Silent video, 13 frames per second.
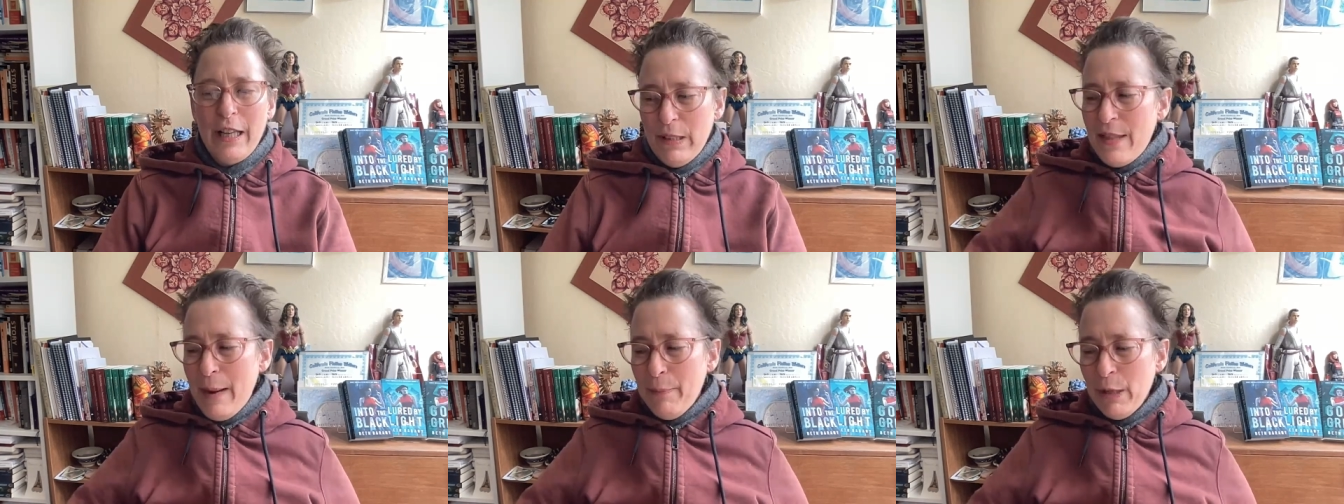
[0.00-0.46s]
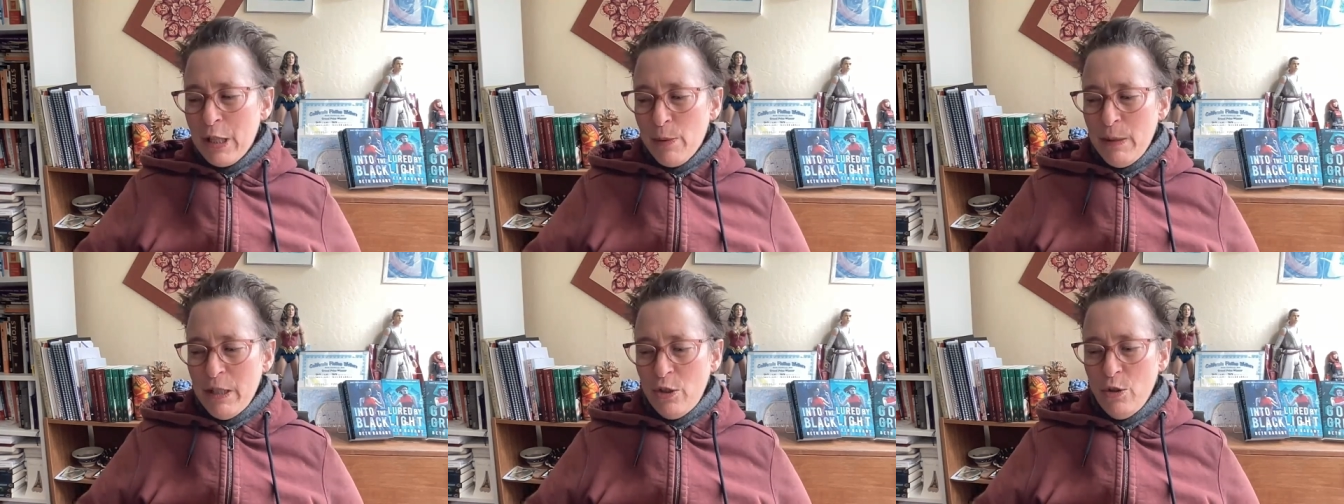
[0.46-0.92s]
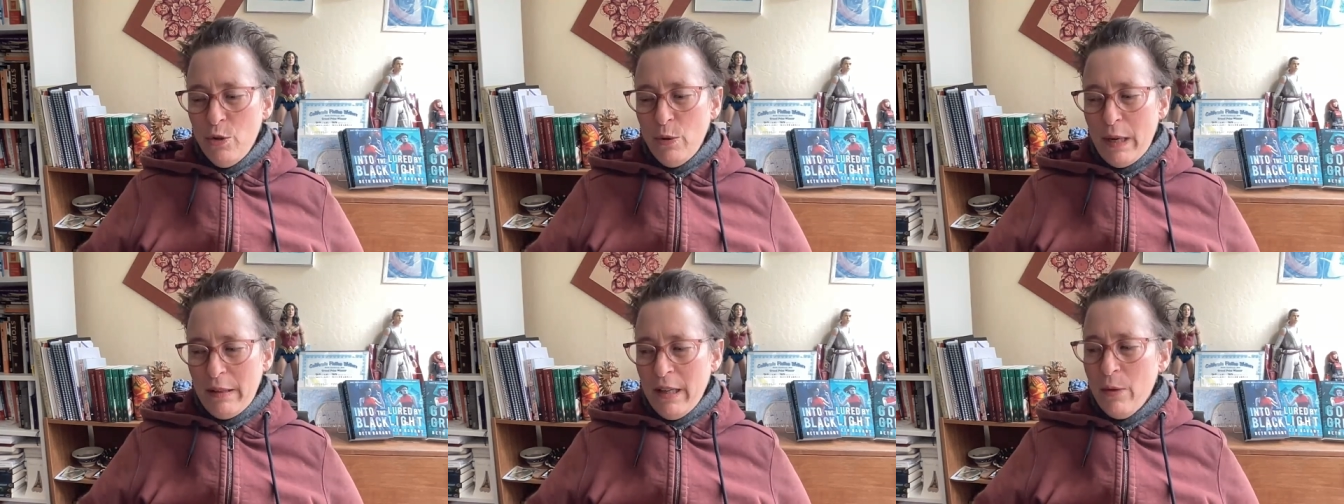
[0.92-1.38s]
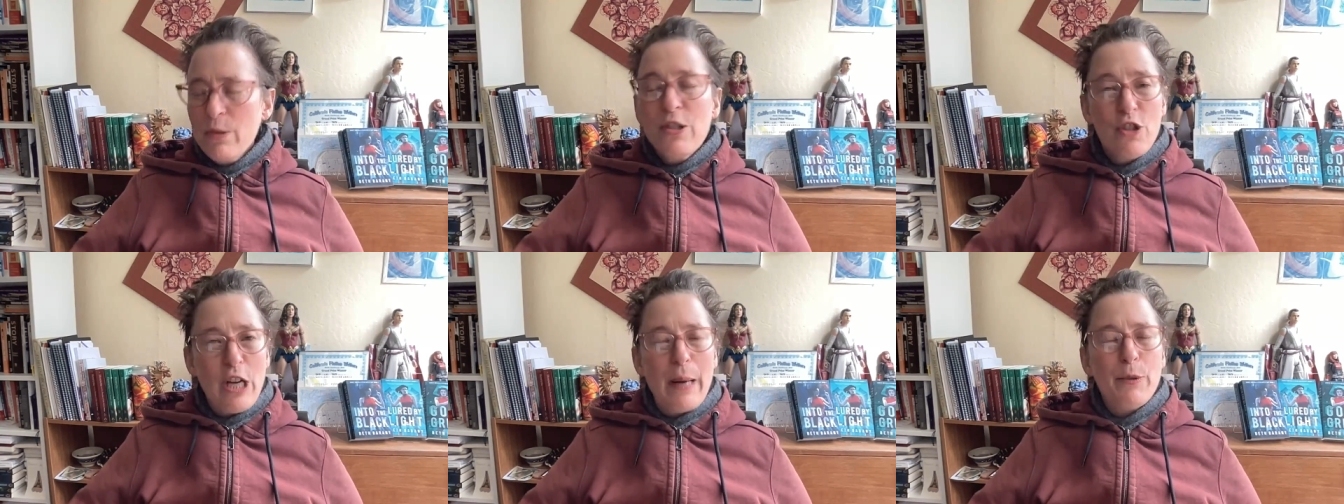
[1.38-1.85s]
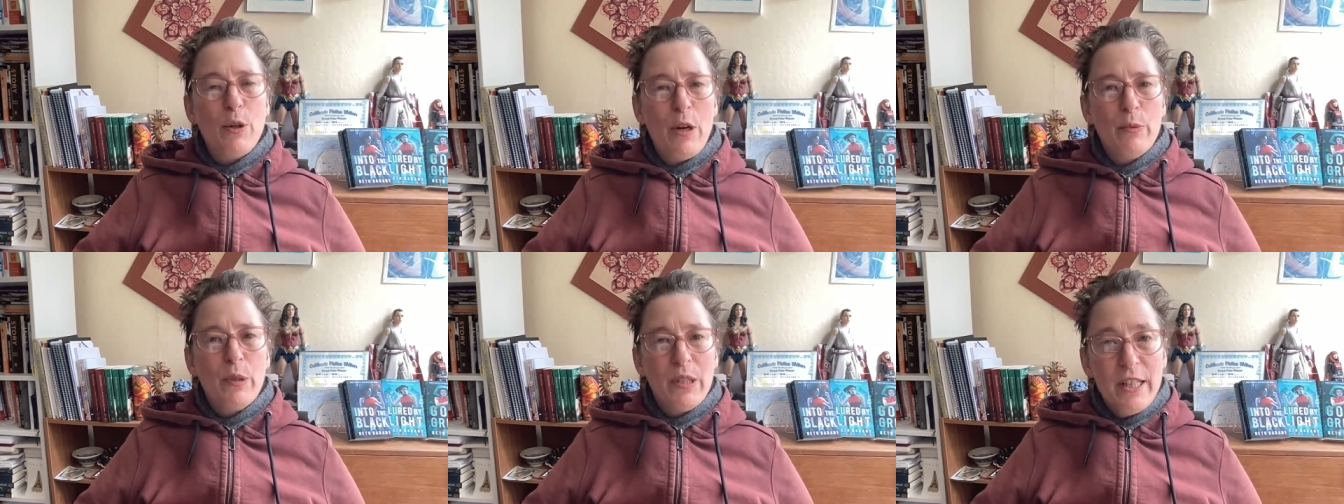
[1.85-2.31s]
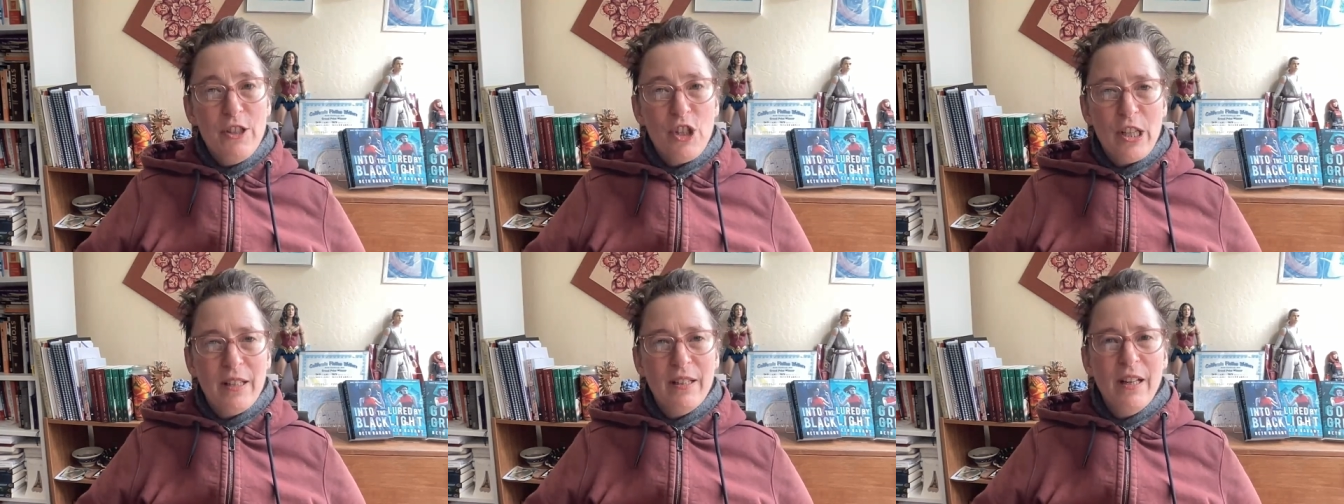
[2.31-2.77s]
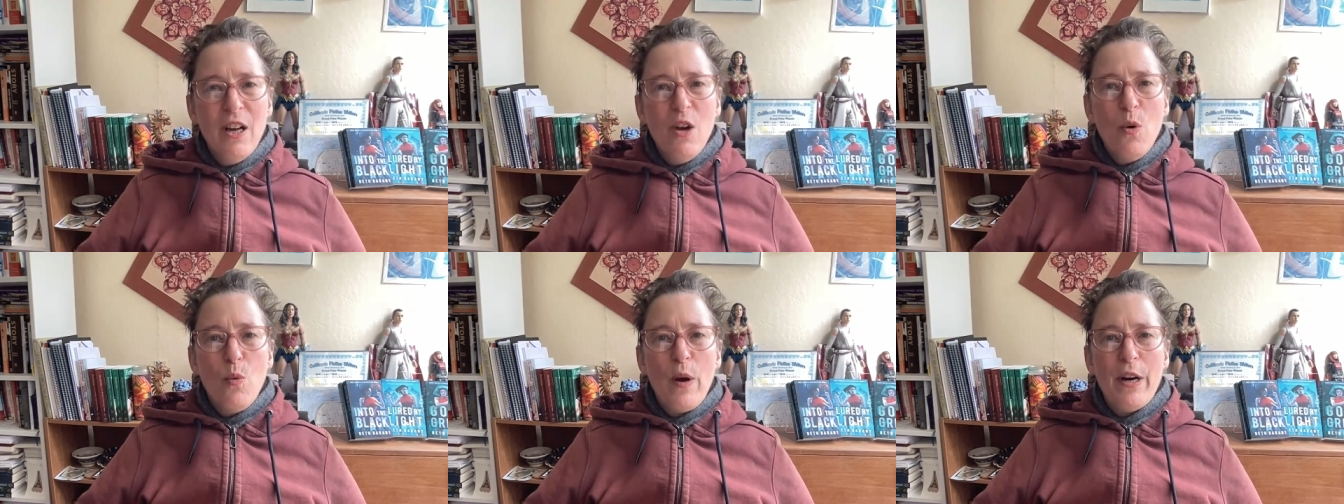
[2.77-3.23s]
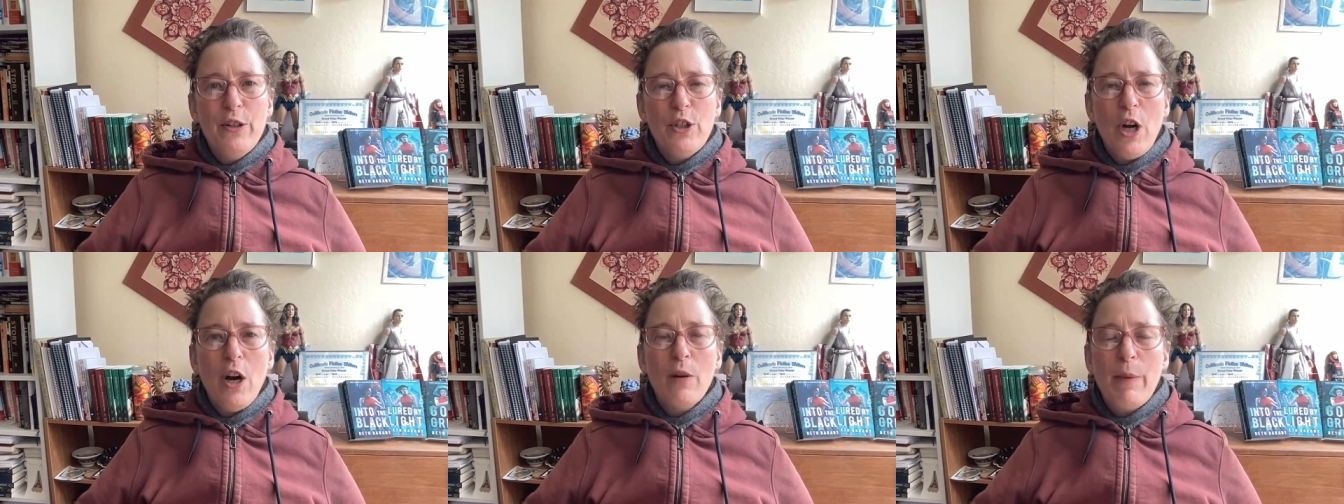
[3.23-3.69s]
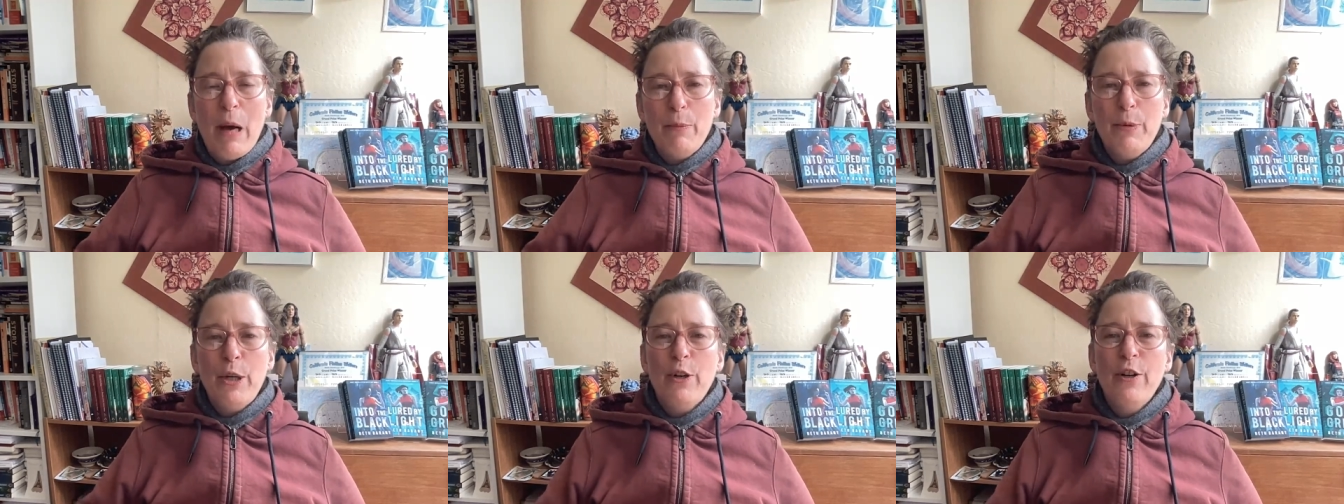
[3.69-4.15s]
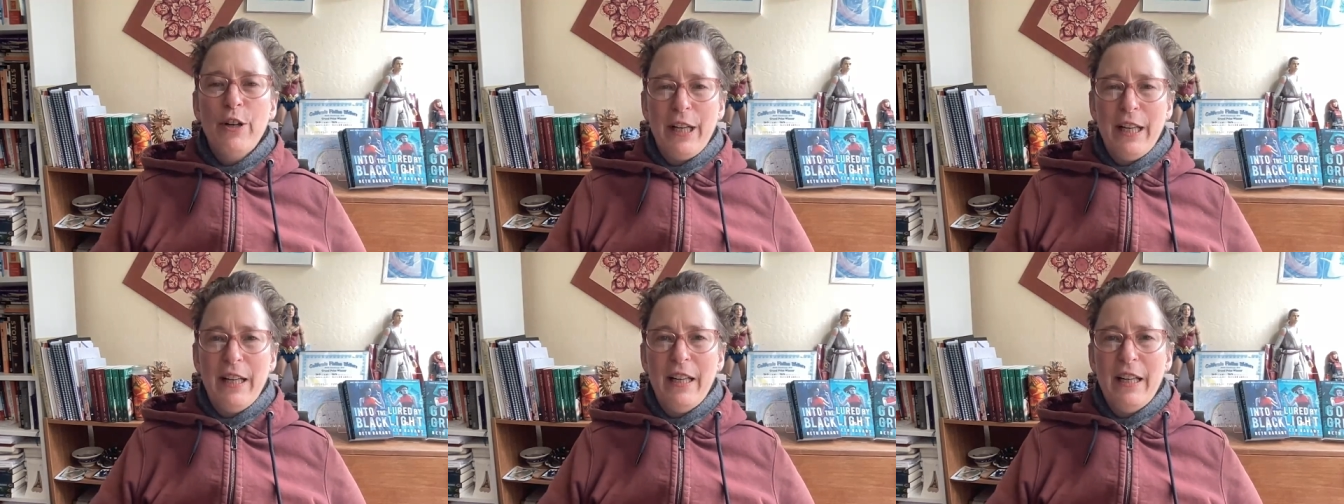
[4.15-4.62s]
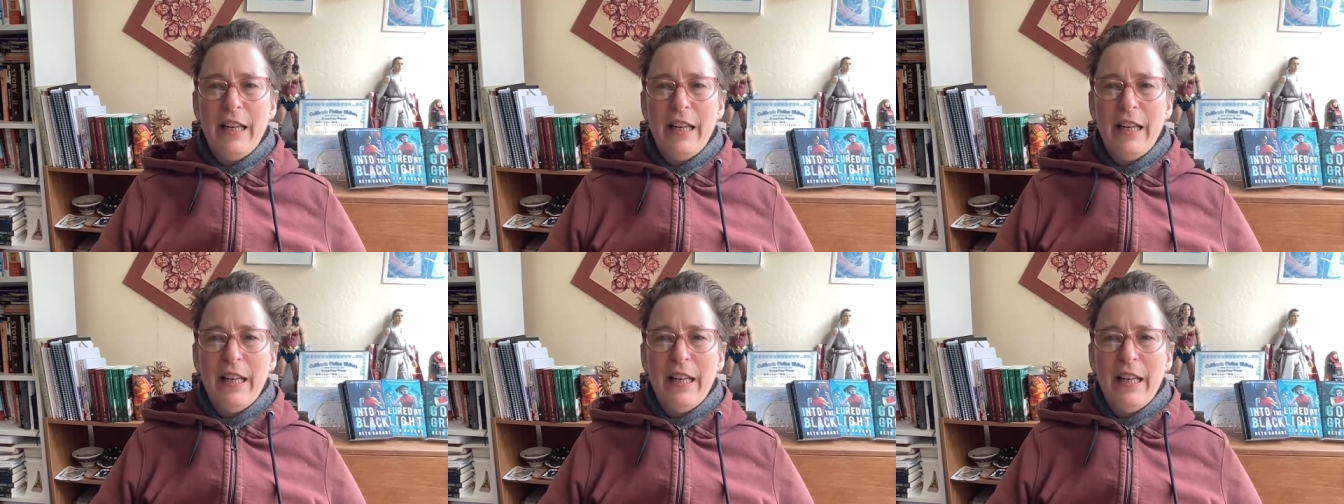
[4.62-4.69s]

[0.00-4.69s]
And that brings me to, I think it was the chapter on religion, where you talk about purity.